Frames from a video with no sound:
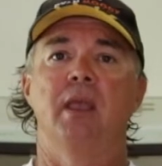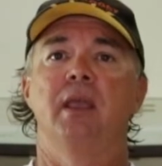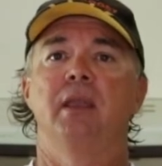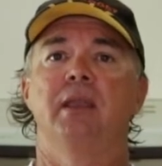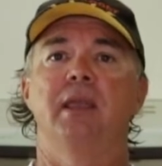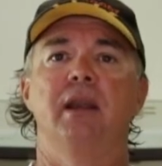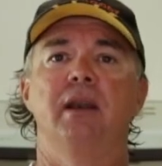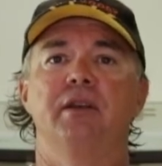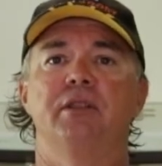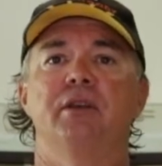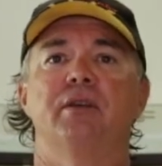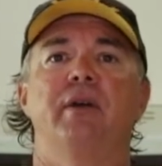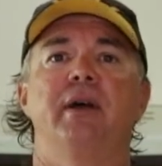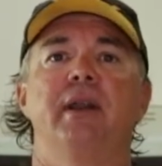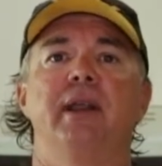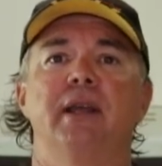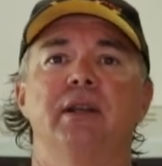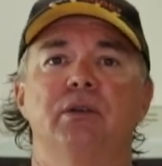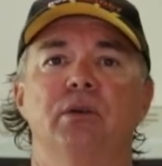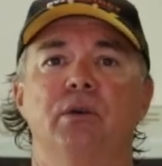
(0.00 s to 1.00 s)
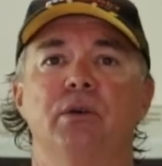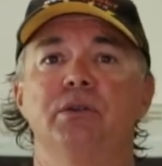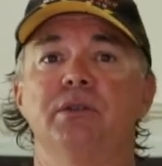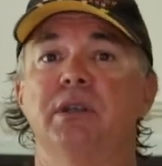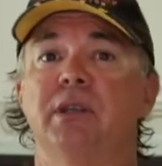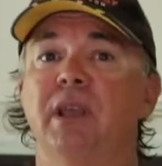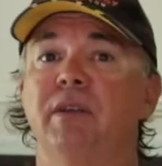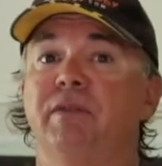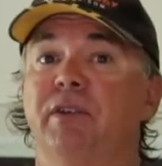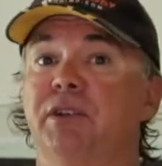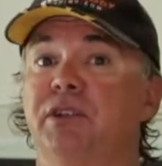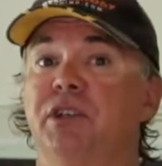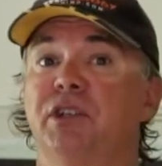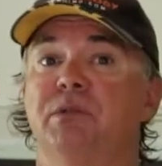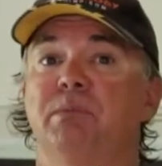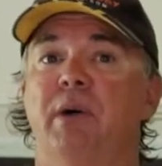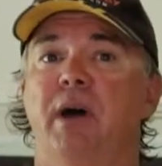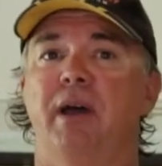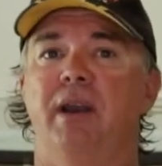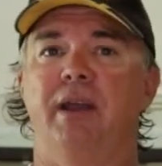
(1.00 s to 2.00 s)
Get into the great outdoors, keep fishing
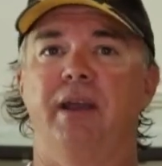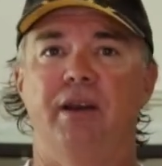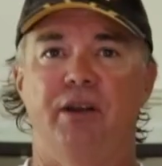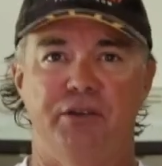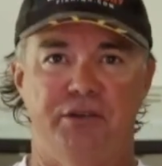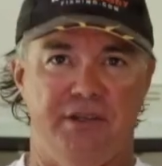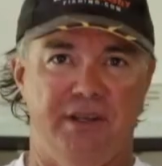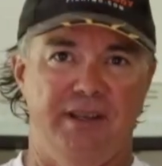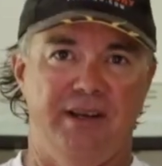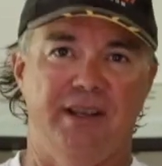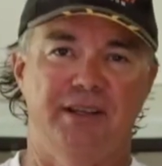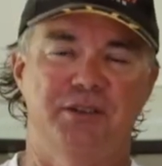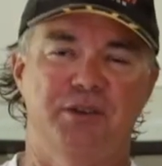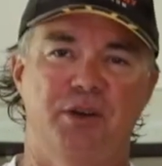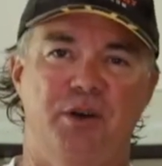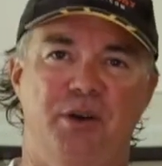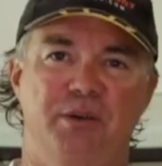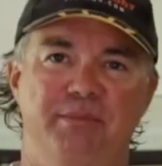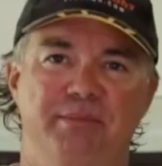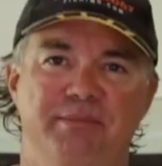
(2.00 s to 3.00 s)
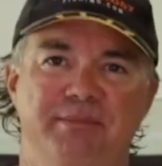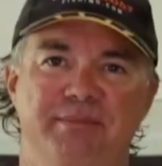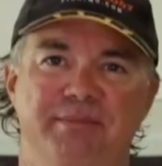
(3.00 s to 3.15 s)
smarter, and I'll see you next time.